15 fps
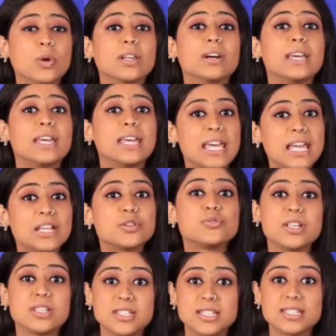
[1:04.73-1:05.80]
with a
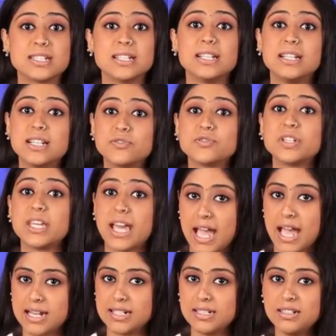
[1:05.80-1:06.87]
heat-resistant lifting
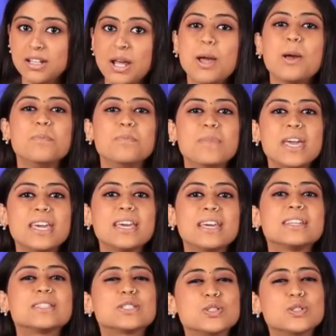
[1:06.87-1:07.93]
handle, making
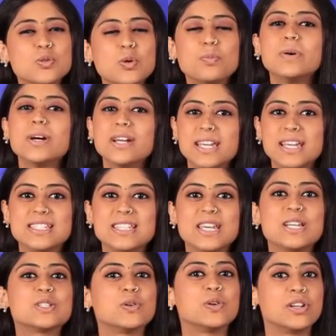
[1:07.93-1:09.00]
it super easy
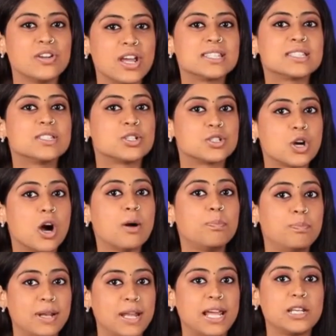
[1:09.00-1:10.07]
to raise the
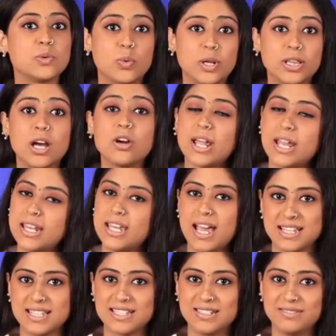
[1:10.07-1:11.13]
top plate without any
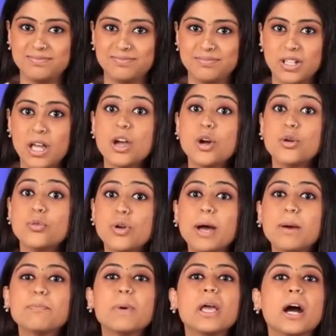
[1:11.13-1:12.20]
hassle.
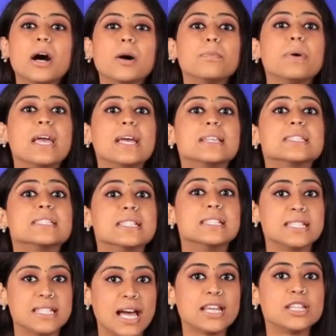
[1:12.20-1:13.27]
Wrapping up its
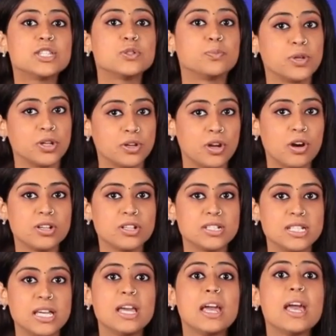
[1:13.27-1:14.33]
design
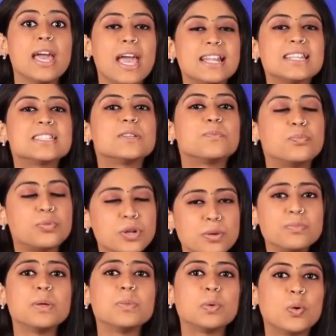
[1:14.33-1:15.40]
superiority, it's the
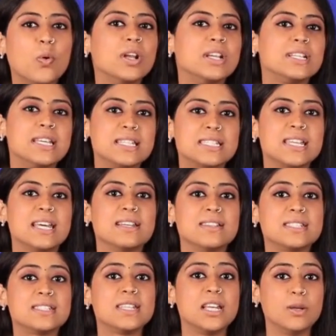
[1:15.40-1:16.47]
premium quality
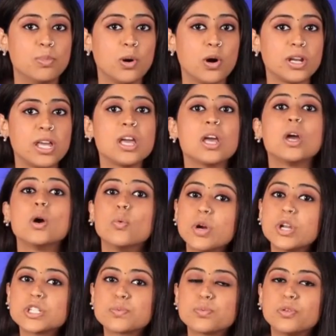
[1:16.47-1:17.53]
stainless steel body
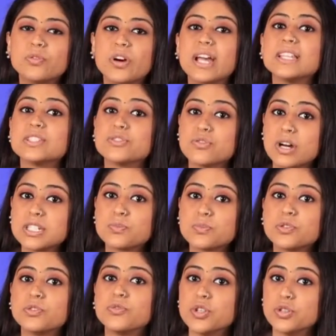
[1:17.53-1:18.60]
which provides
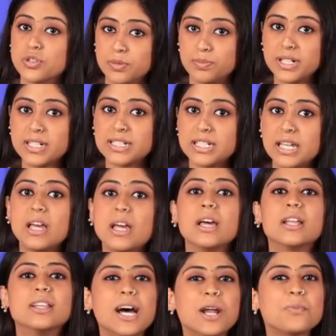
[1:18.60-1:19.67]
rust-proof durability
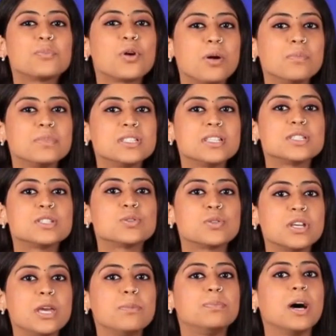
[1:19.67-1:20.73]
that promises to
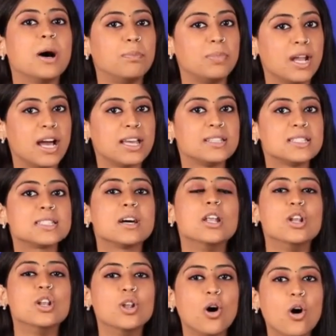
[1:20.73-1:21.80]
keep the appliance
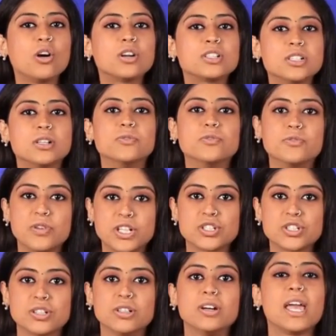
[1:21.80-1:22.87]
a long-term
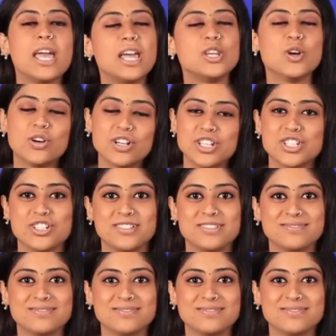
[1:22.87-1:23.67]
fixture in your kitchen.